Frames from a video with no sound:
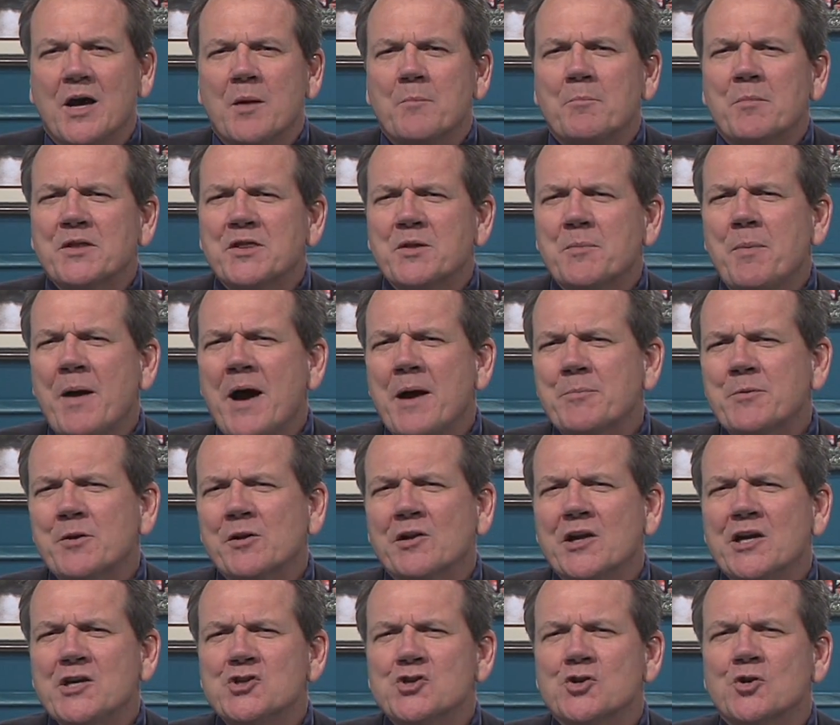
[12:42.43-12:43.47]
But the
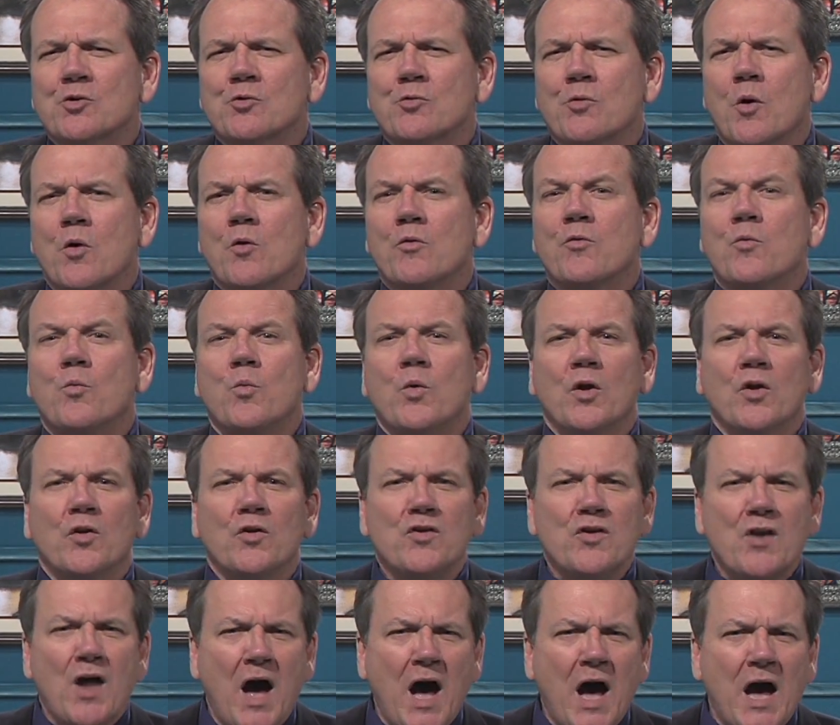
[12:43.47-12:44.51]
population growth will
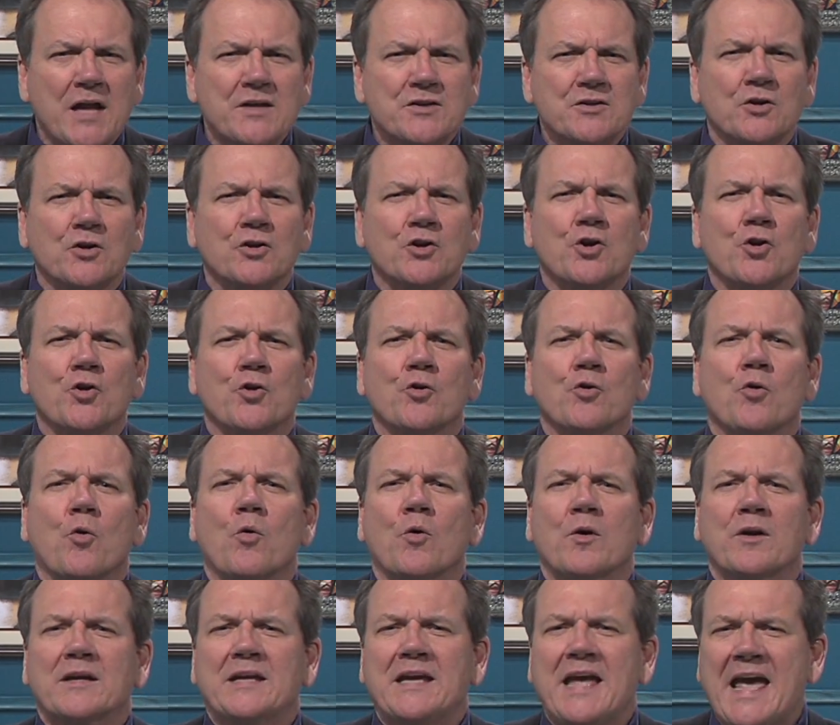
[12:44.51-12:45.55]
not occur
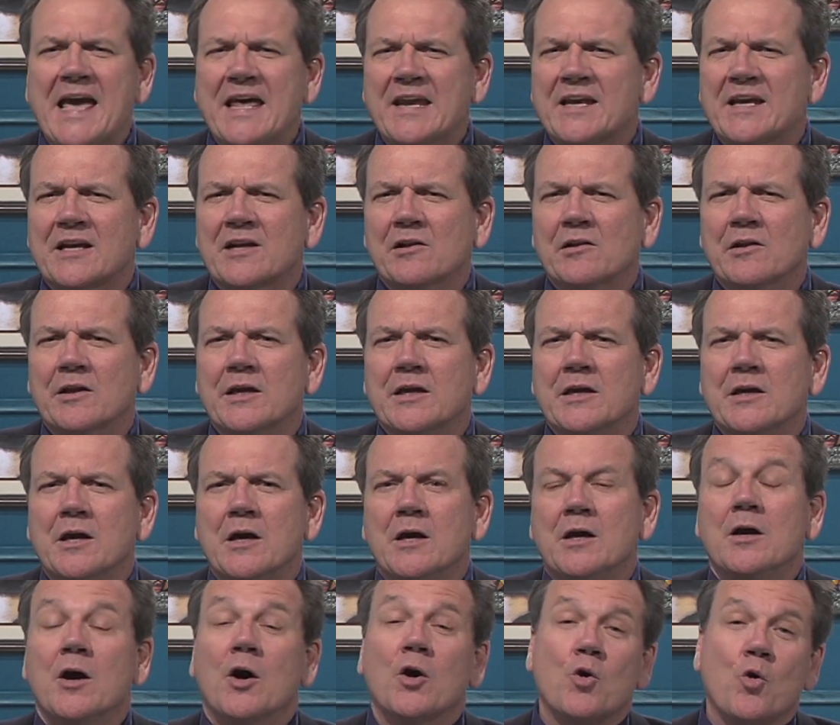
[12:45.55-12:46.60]
organically,
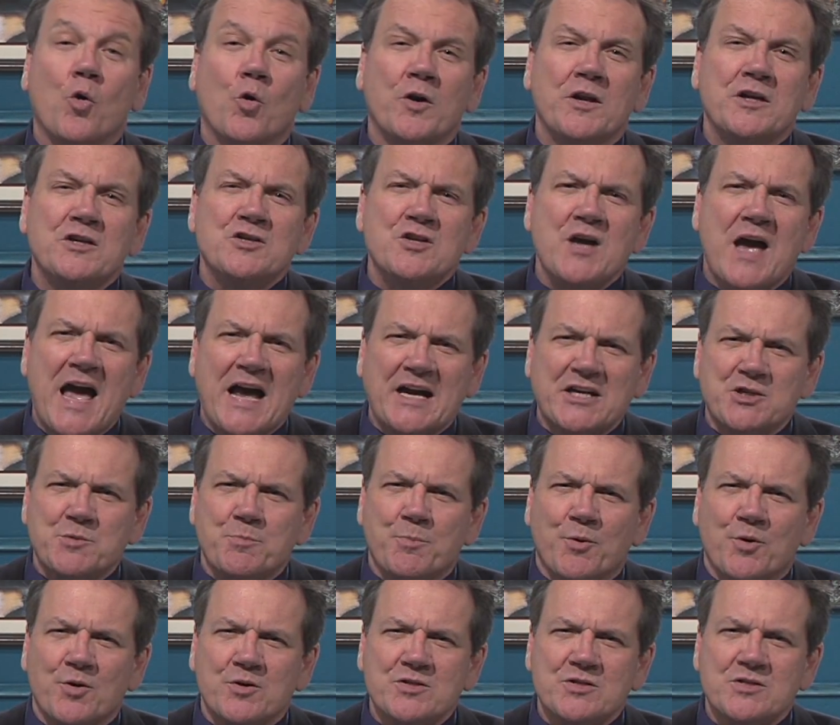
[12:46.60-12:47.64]
according to
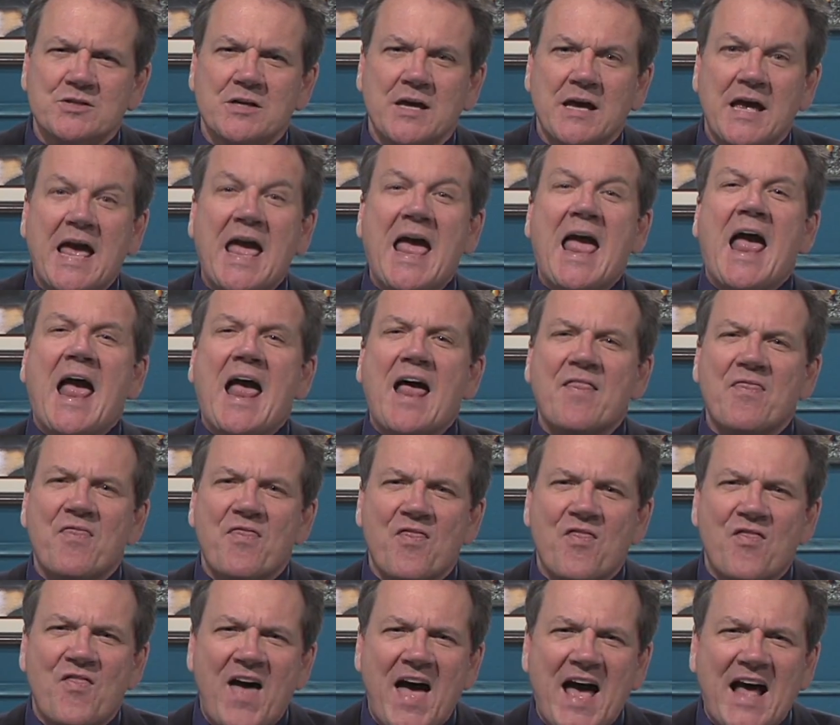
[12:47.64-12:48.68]
experts.
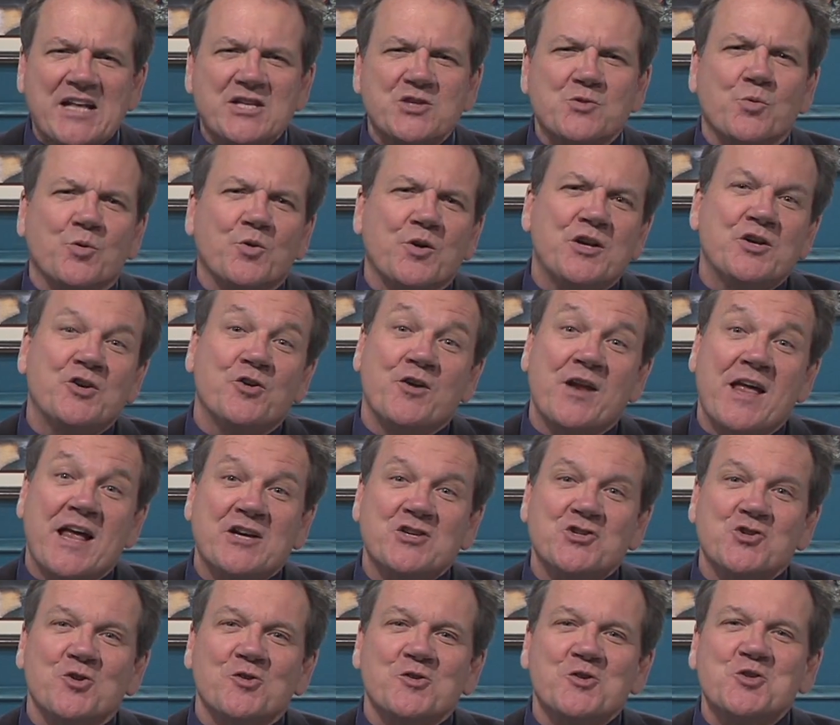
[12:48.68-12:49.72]
And that's where
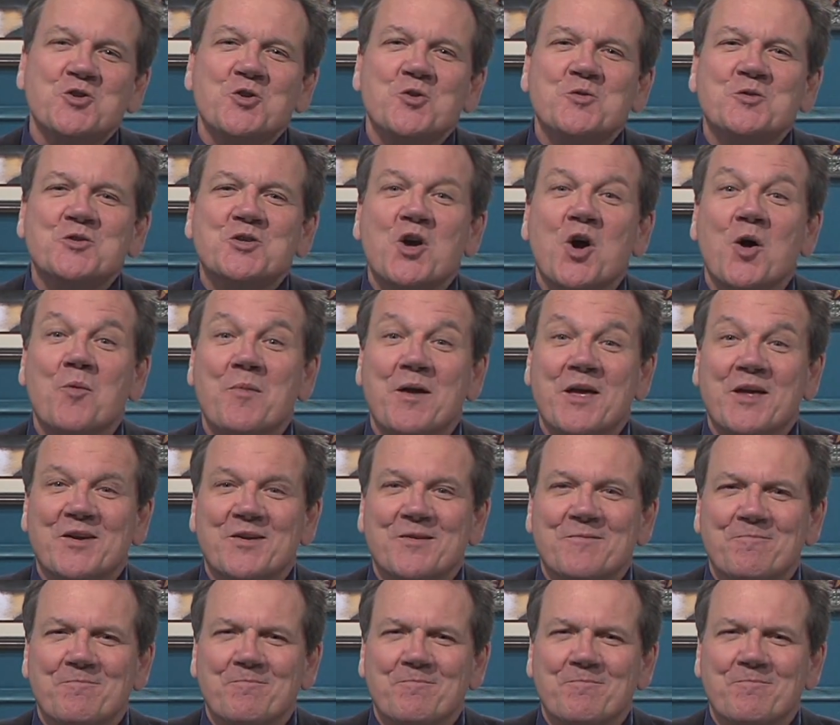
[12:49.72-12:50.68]
international students come in.